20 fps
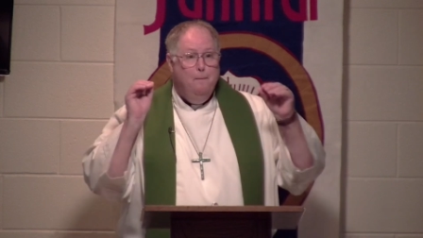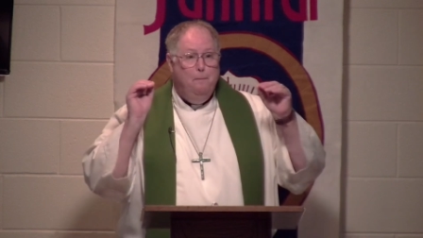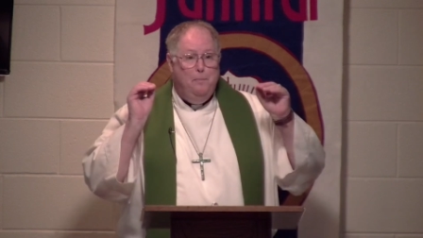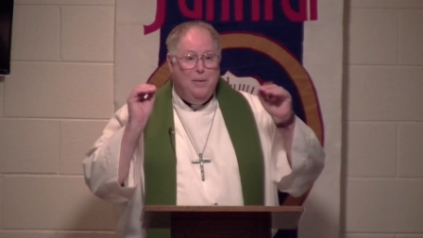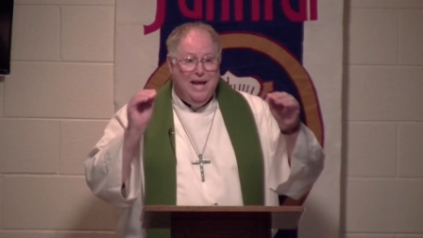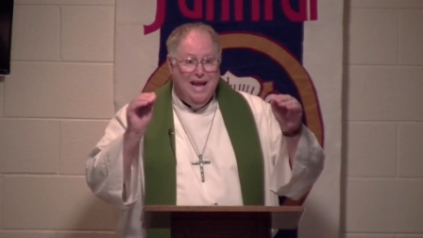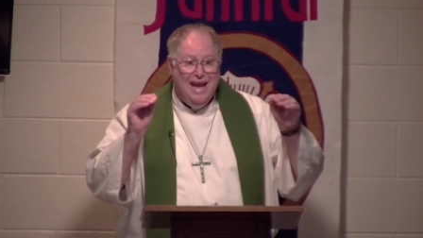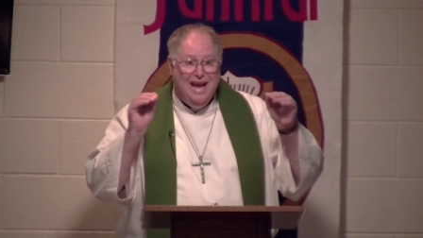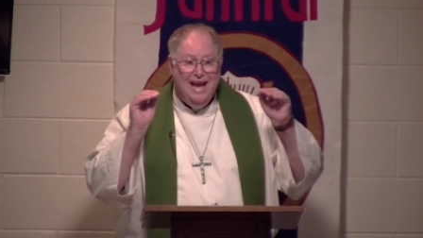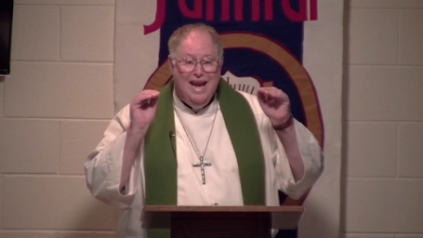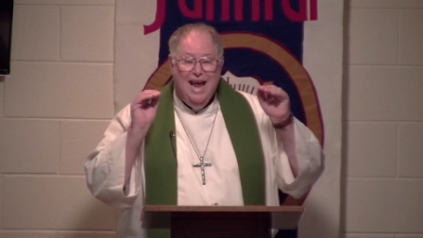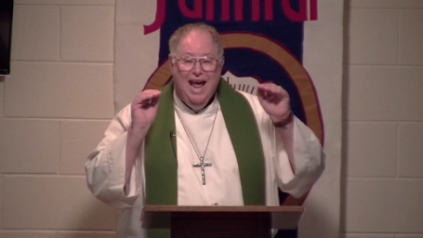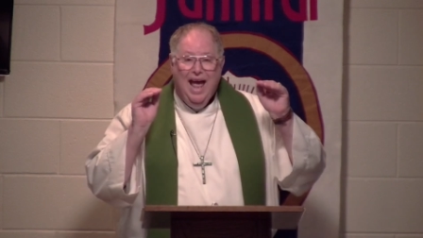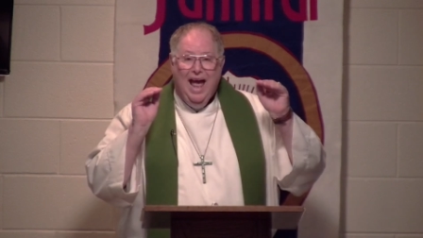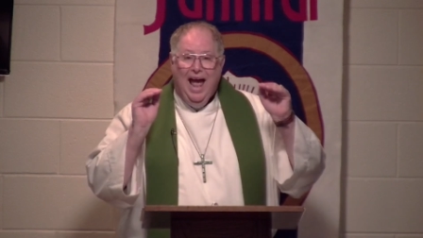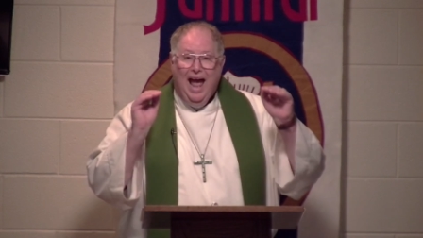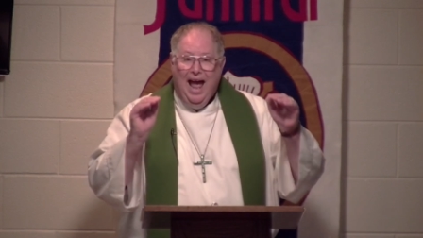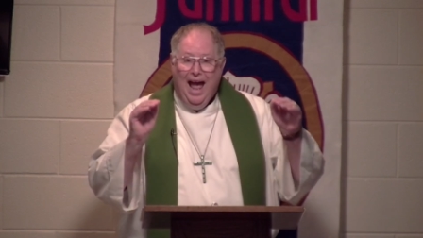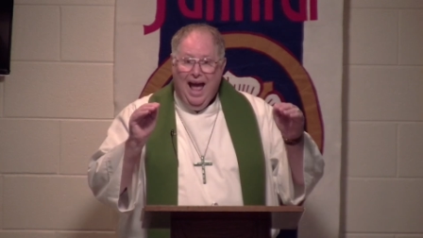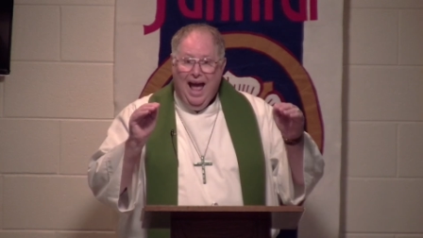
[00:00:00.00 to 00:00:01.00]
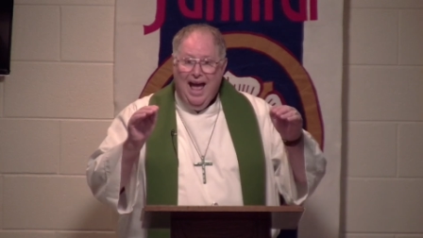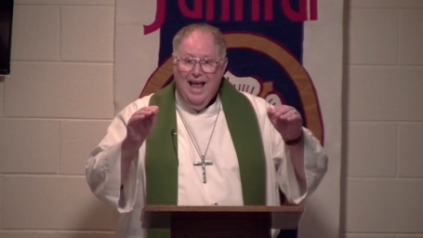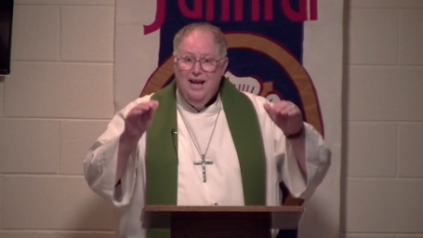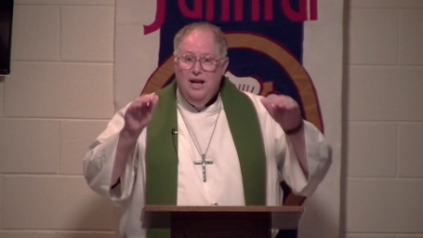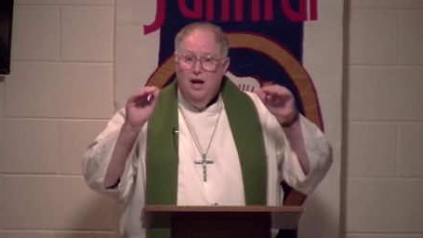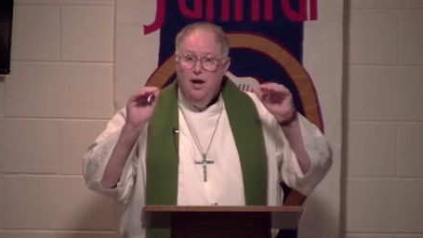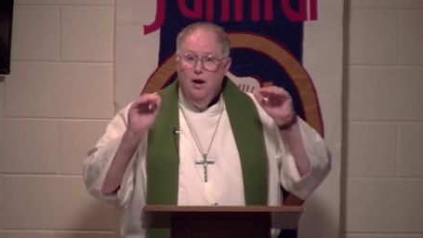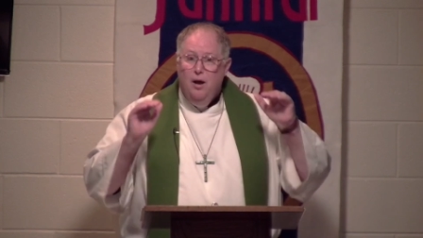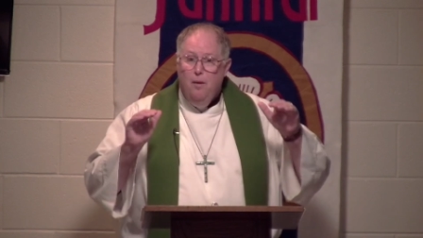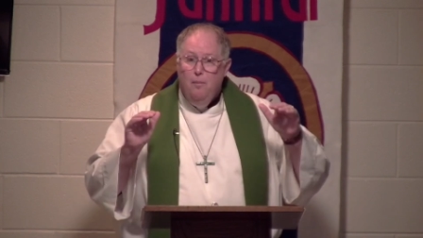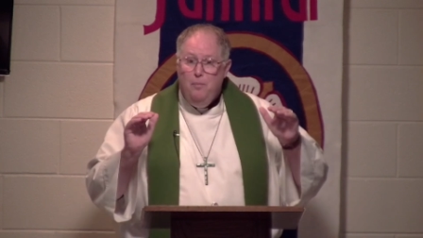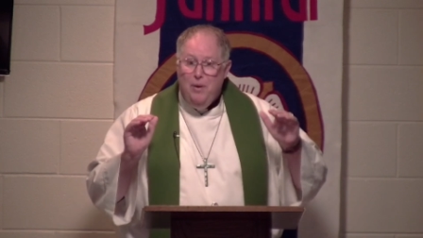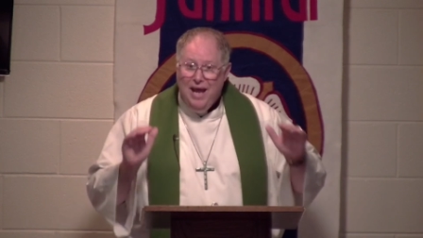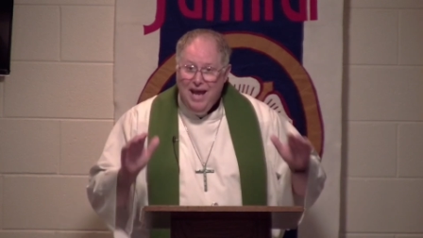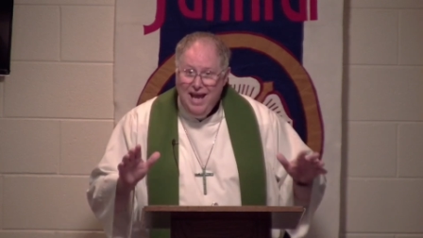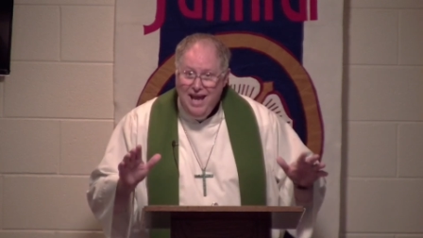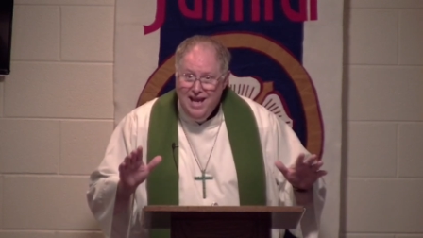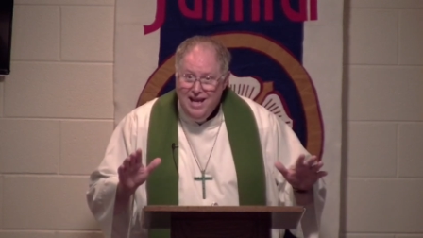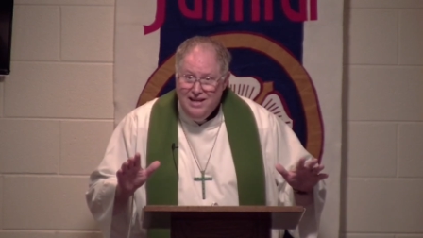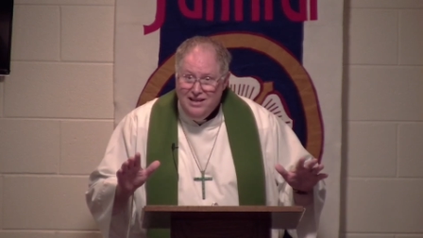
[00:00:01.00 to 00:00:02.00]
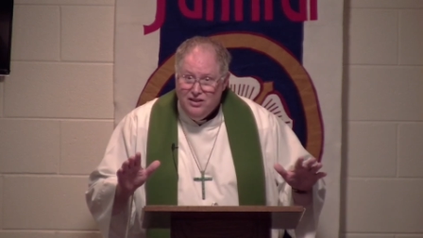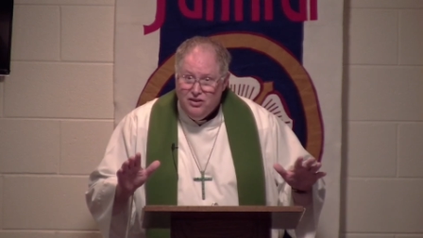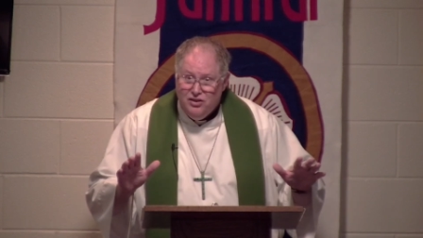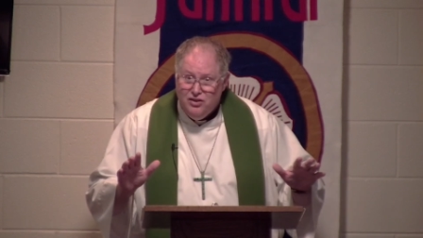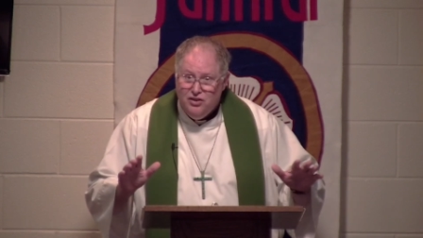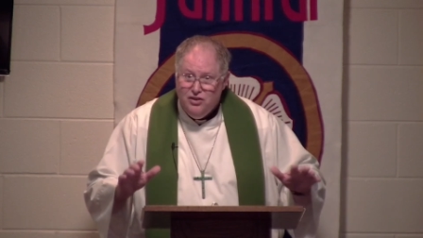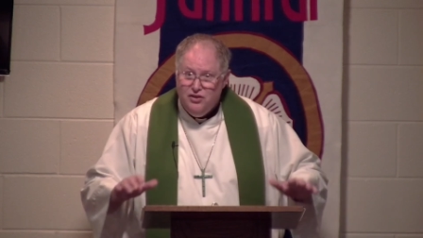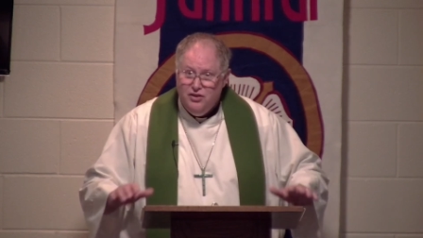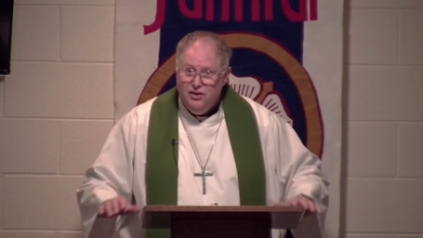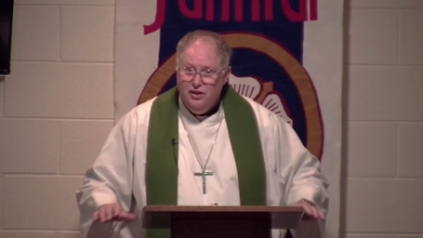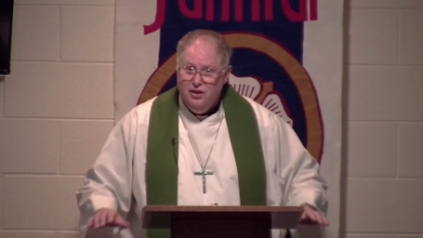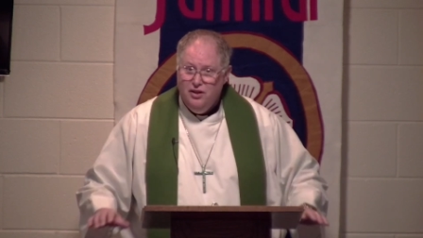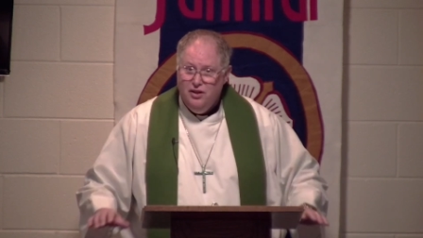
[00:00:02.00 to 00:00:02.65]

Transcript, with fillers: be at peace.